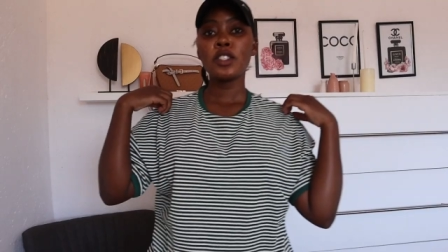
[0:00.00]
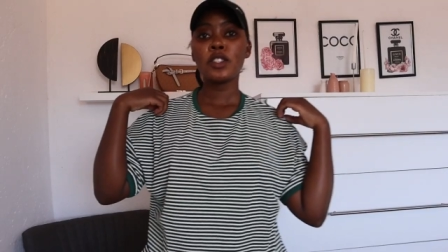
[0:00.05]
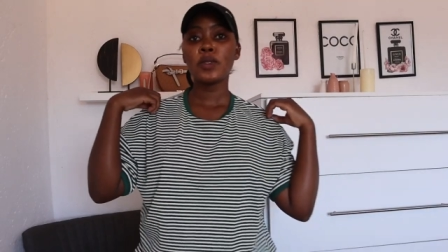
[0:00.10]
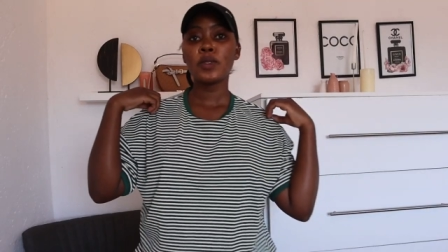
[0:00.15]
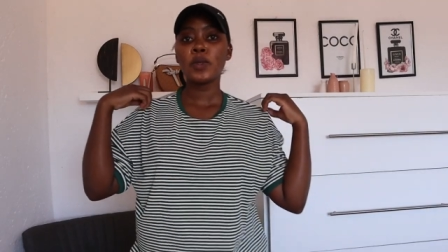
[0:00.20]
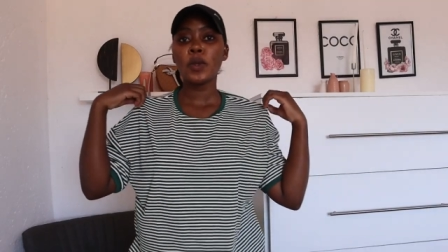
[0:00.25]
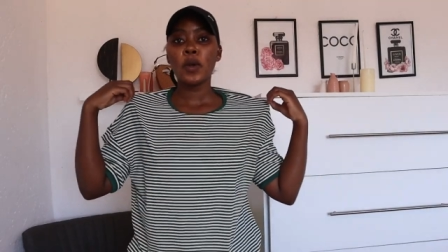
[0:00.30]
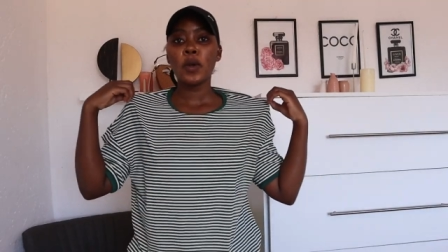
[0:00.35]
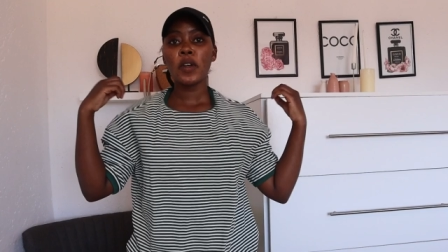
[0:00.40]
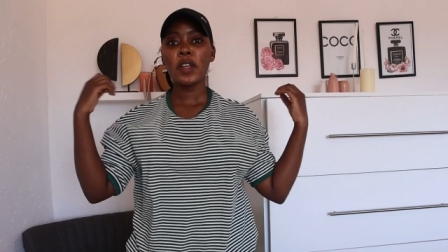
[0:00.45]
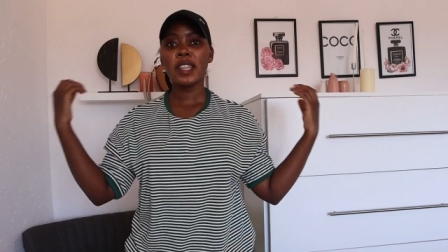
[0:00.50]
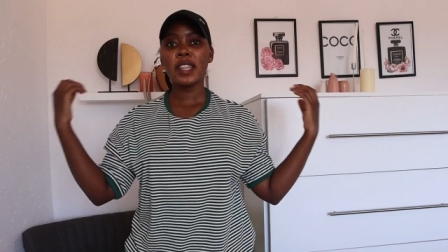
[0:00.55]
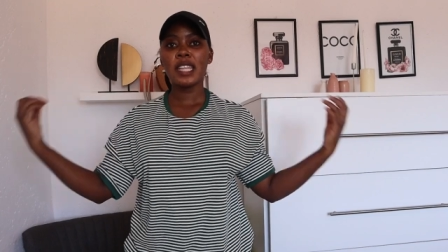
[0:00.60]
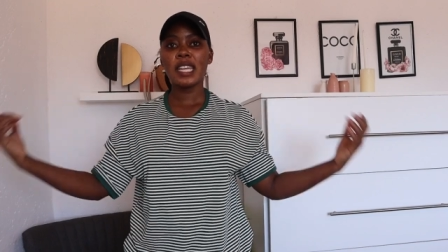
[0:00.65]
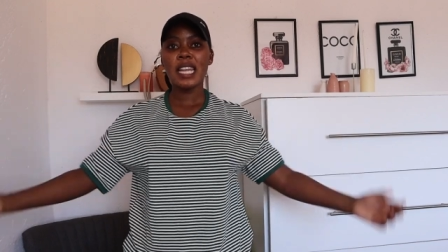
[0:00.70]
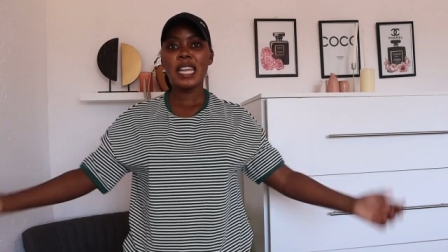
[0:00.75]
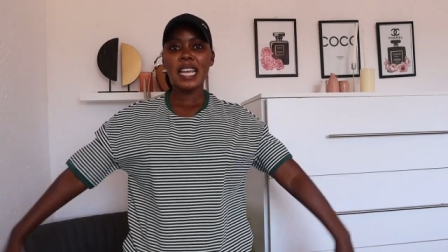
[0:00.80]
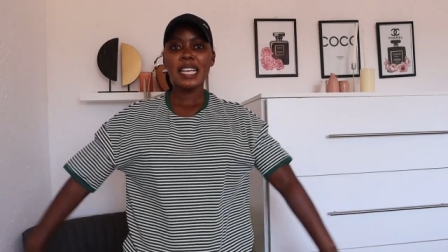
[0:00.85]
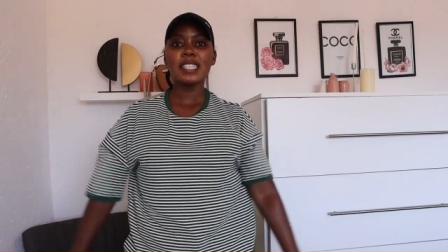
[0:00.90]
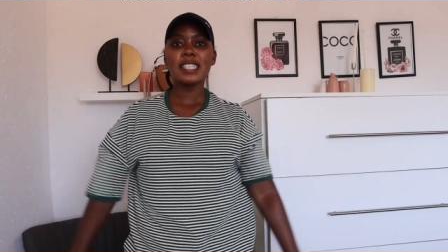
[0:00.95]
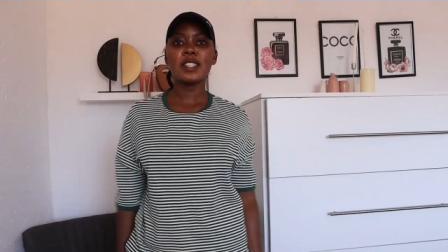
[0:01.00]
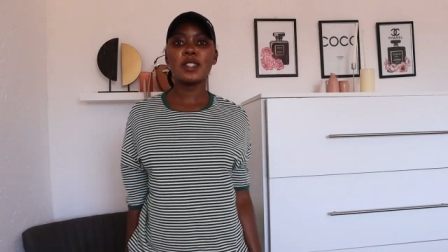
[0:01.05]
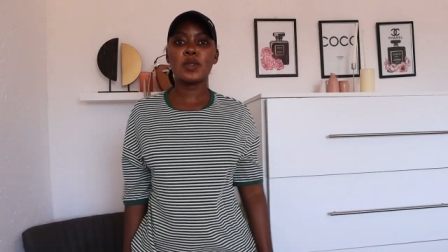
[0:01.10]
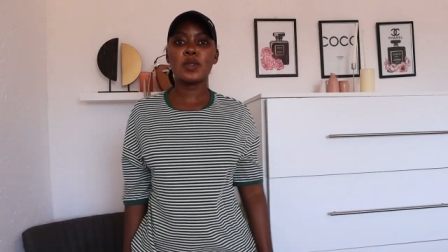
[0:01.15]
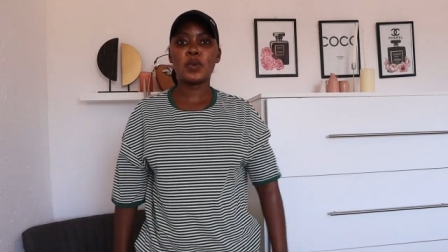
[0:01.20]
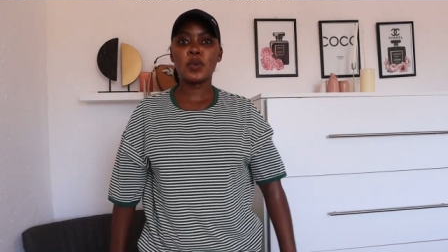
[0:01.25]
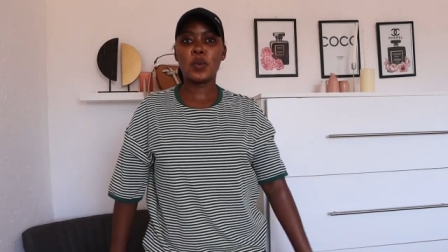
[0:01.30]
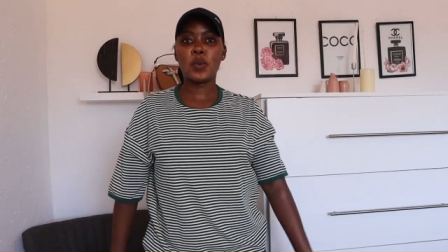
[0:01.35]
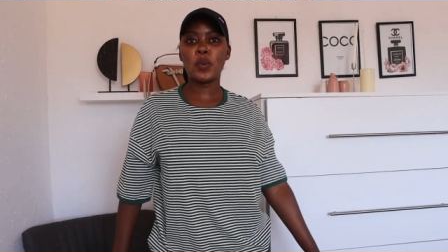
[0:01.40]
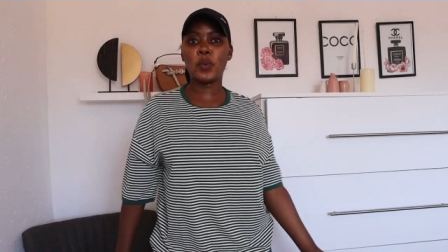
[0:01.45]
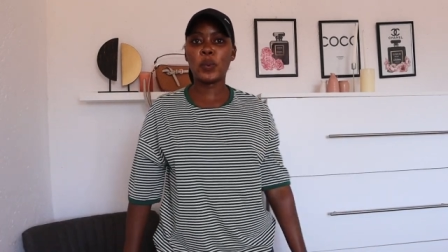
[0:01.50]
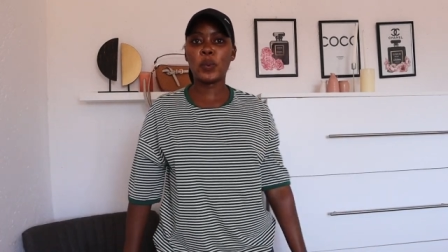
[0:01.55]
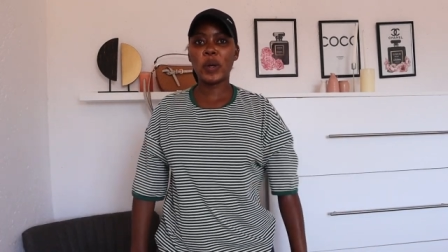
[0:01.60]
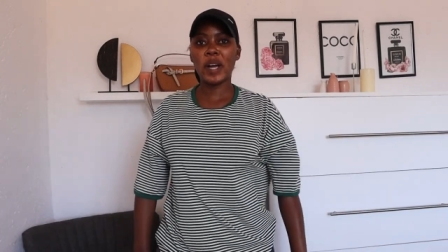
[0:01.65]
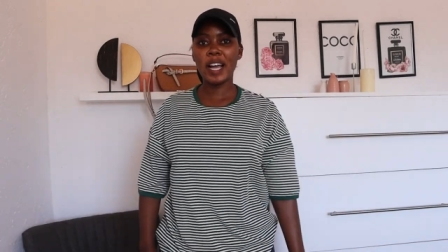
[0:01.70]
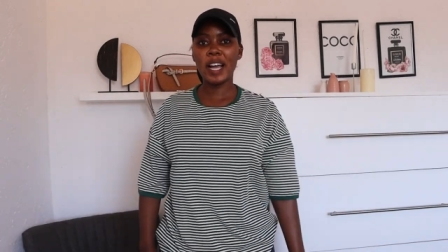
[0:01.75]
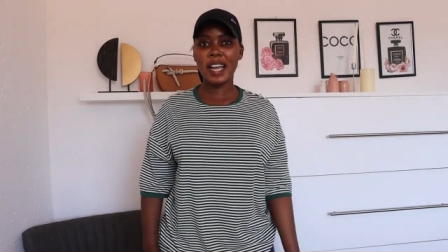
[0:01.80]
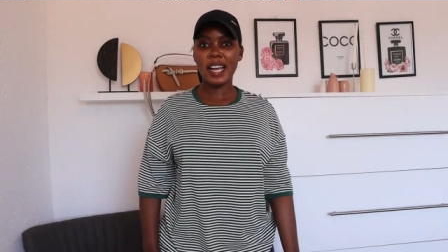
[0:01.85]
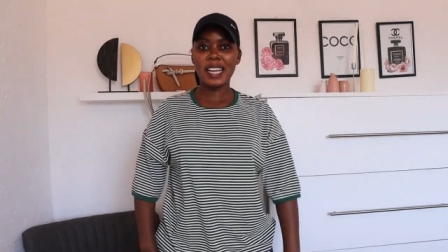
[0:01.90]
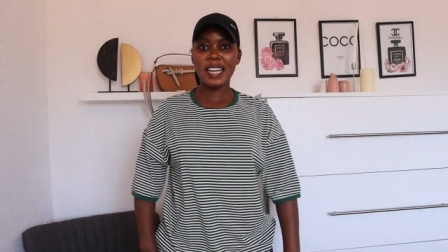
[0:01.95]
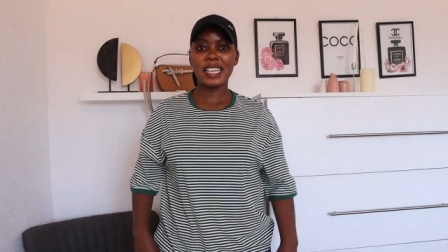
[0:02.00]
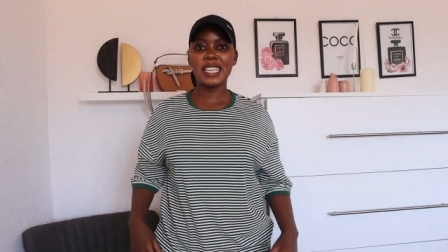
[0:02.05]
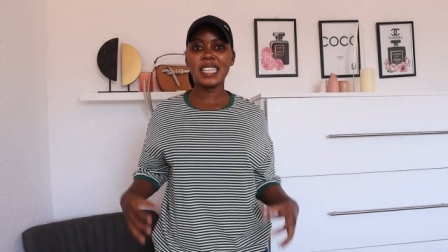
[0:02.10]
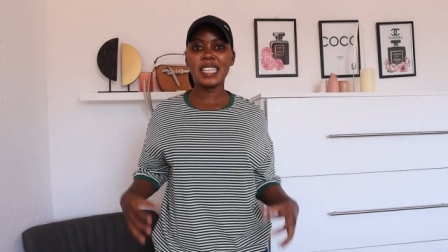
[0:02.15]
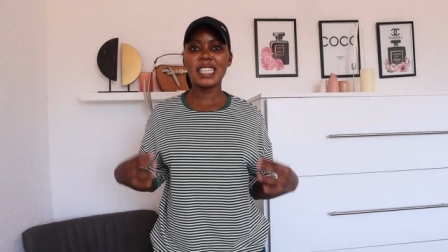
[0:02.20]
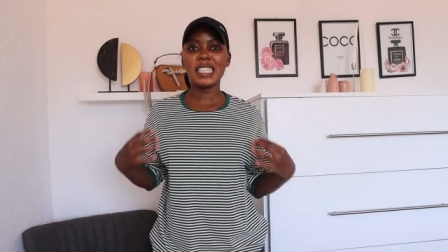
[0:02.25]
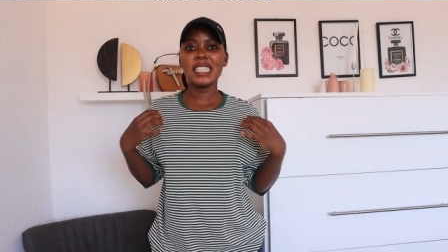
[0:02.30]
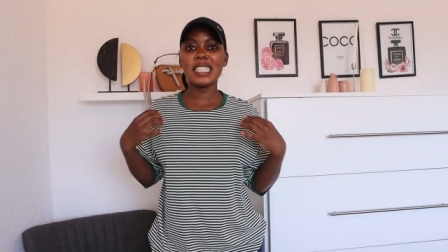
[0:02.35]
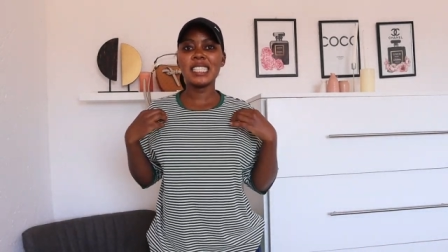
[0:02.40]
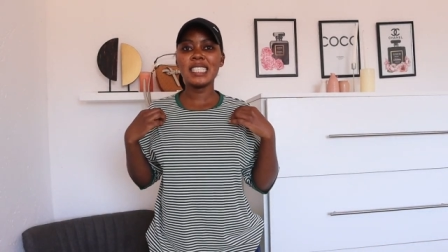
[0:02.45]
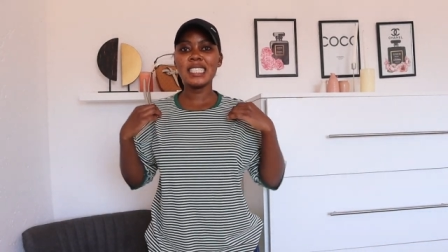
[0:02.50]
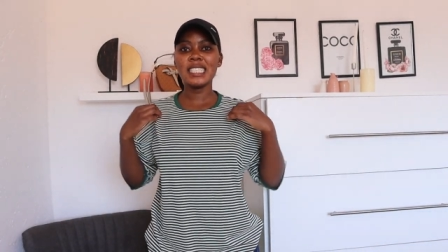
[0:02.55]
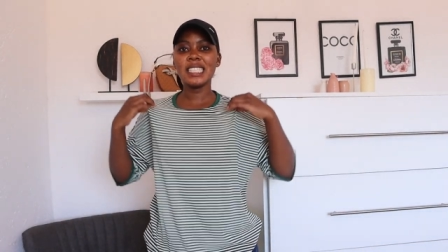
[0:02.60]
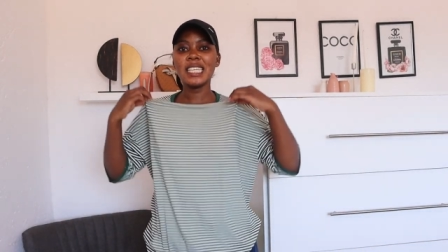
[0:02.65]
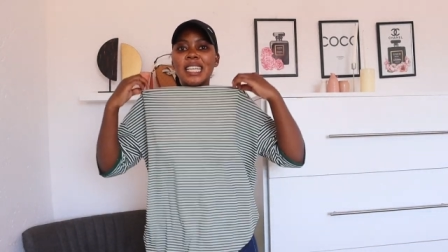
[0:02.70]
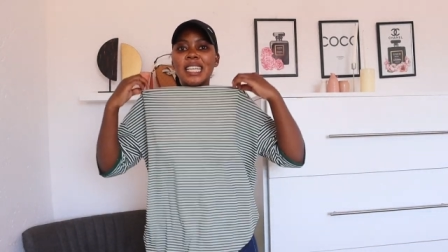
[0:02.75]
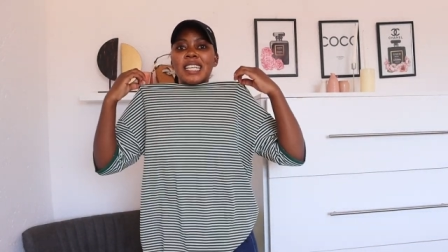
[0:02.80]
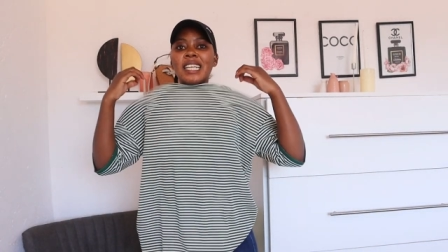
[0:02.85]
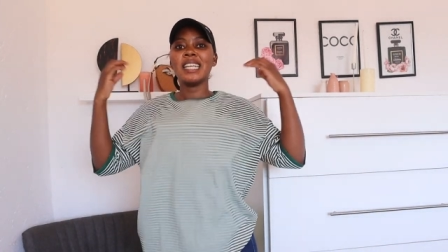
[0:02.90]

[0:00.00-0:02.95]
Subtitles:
So the next one